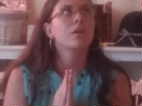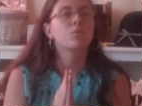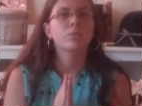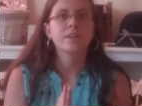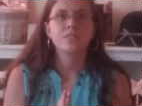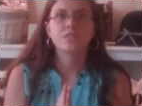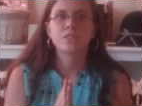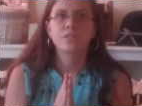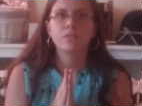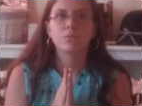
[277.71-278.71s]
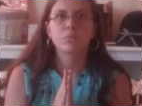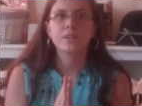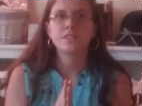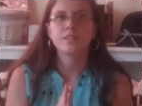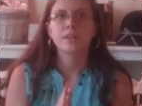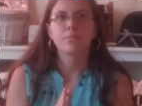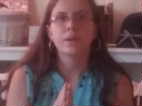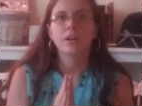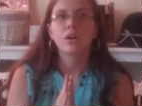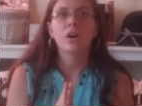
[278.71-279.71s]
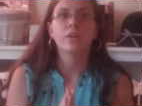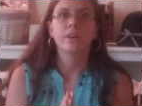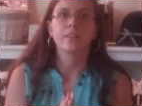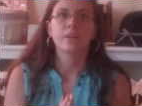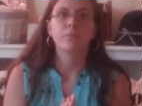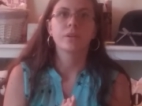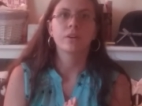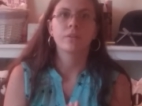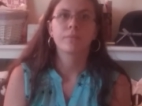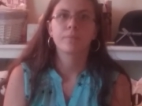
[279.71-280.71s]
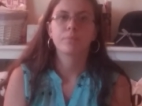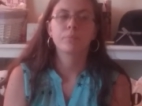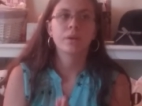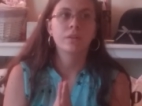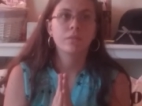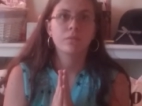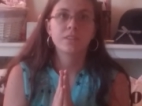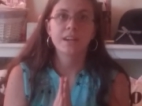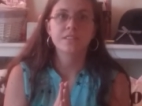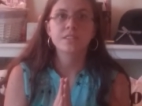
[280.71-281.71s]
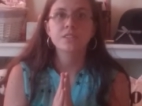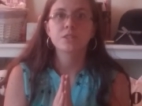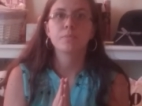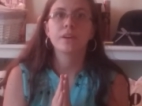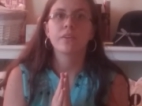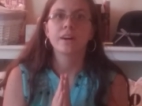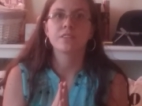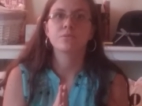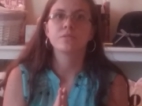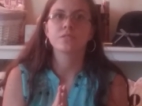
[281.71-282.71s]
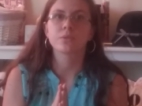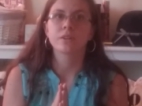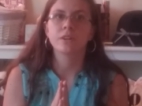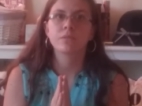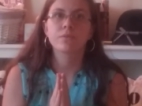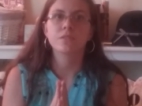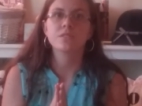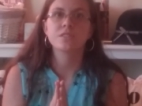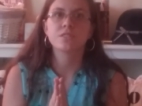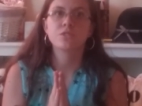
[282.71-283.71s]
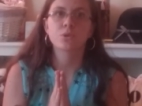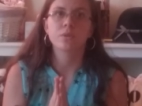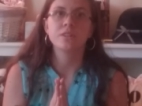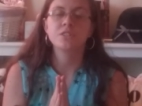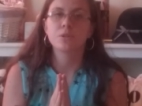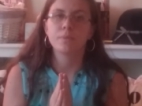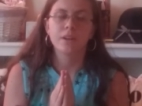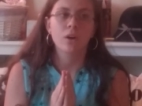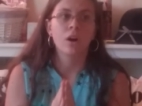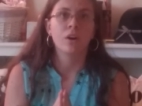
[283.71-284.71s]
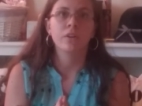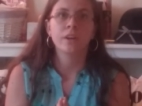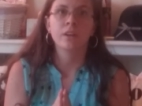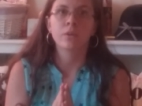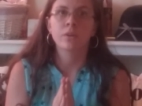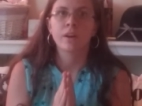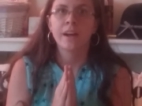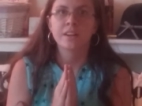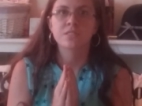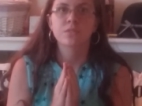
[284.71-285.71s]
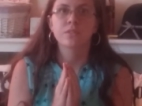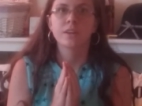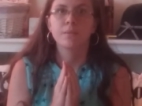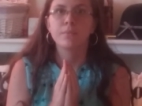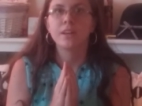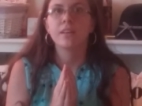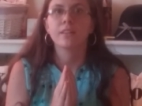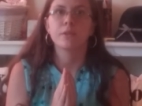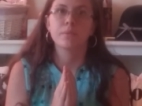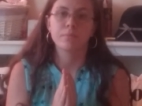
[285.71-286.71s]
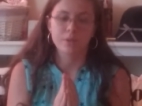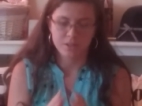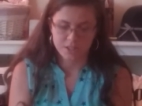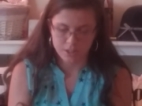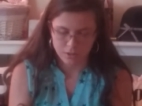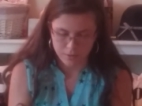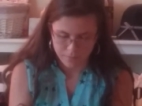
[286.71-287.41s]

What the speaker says: reach them by calling them, no. But texting should be a last resort. Your first choice should be calling or actually meeting them in person.